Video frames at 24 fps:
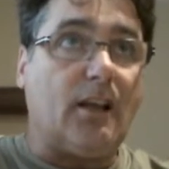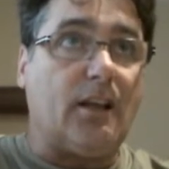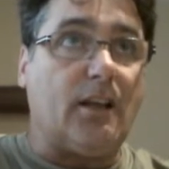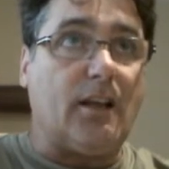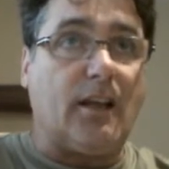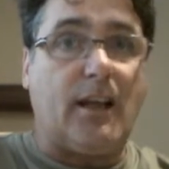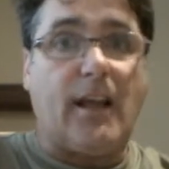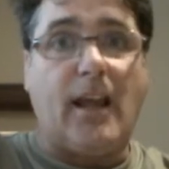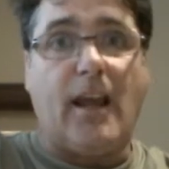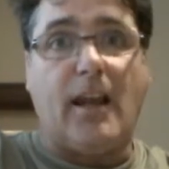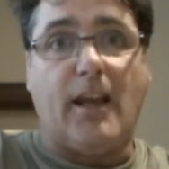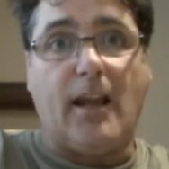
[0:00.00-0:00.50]

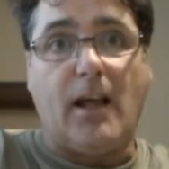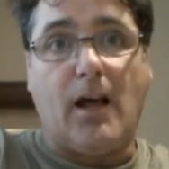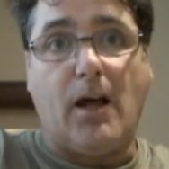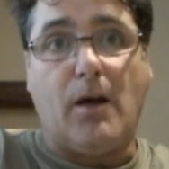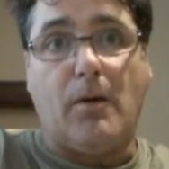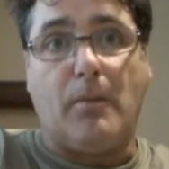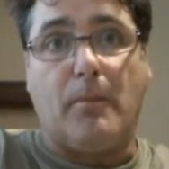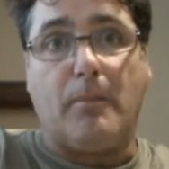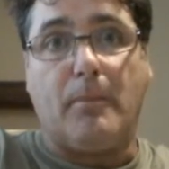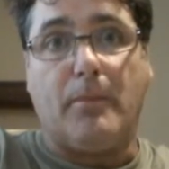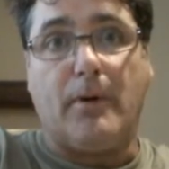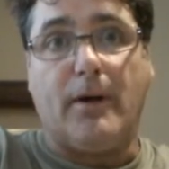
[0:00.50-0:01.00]
you can't
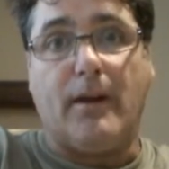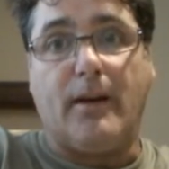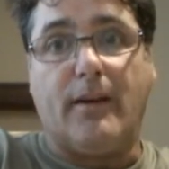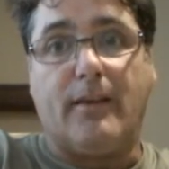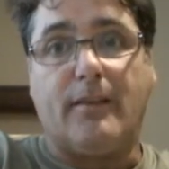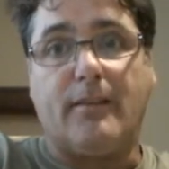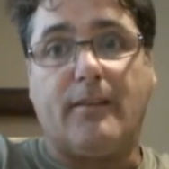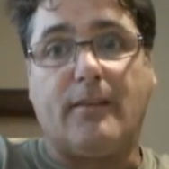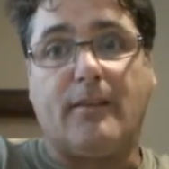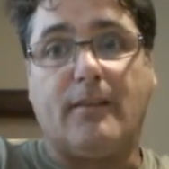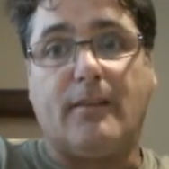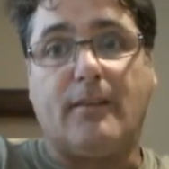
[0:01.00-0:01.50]
help
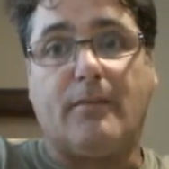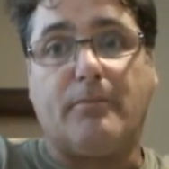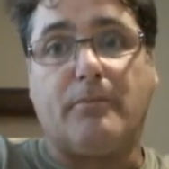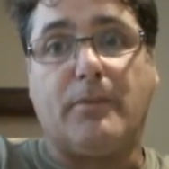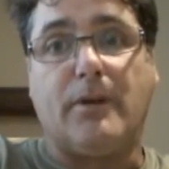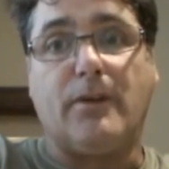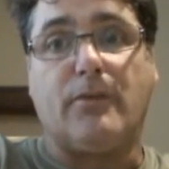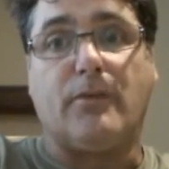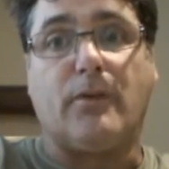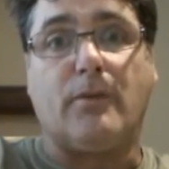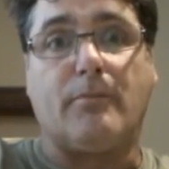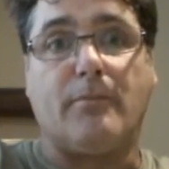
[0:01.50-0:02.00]
but
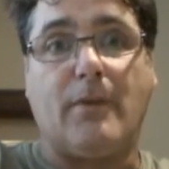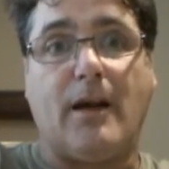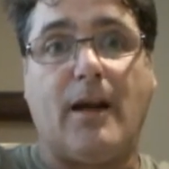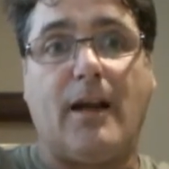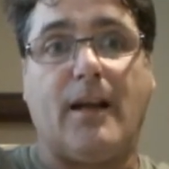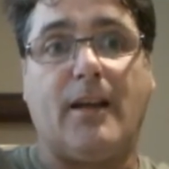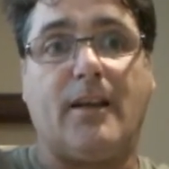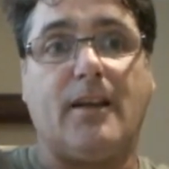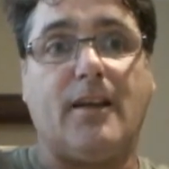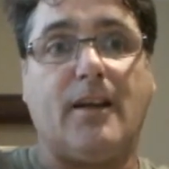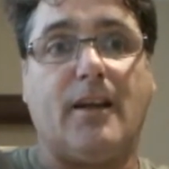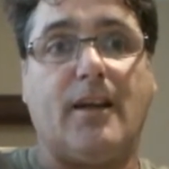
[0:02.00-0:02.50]
be
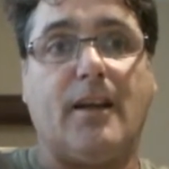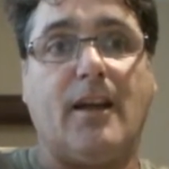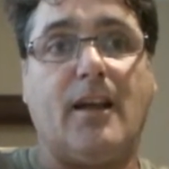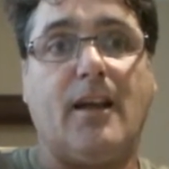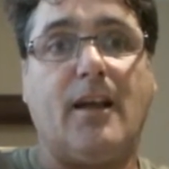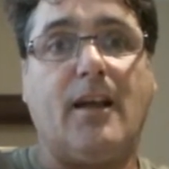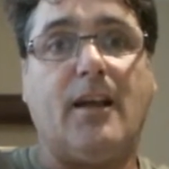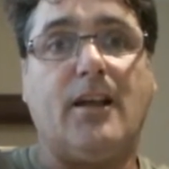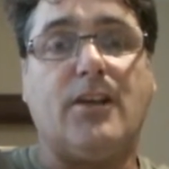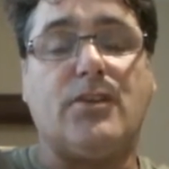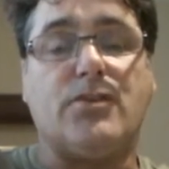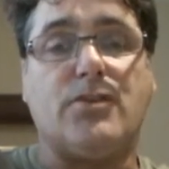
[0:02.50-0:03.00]
reminded
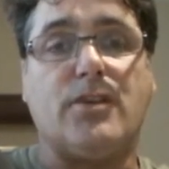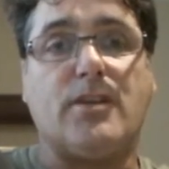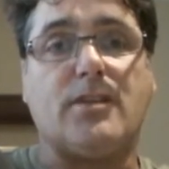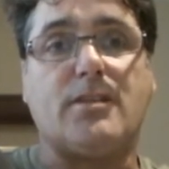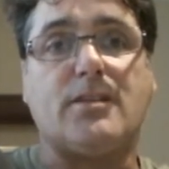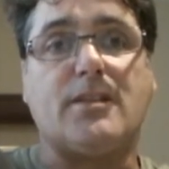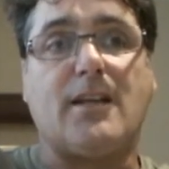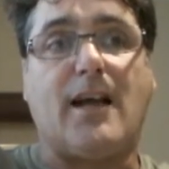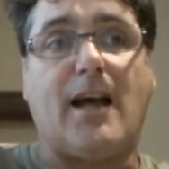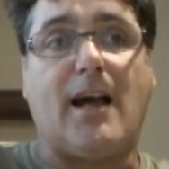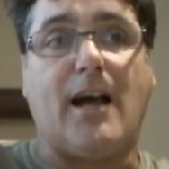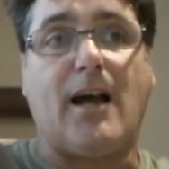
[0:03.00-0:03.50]

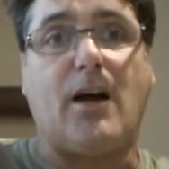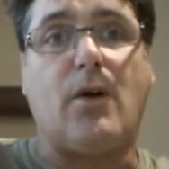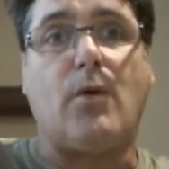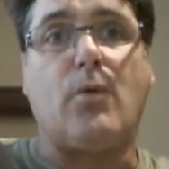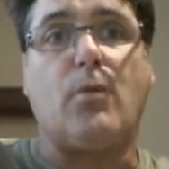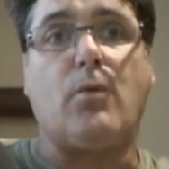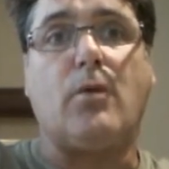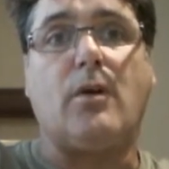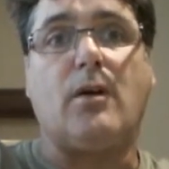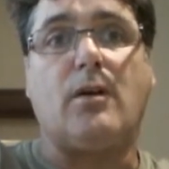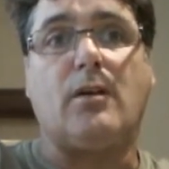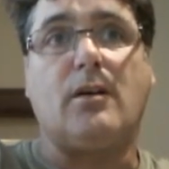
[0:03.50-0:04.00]
just
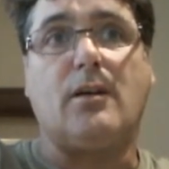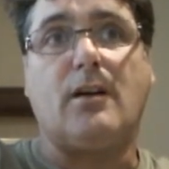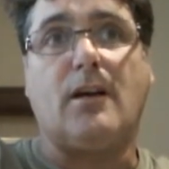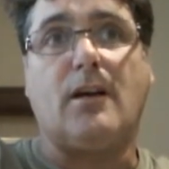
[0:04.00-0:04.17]
how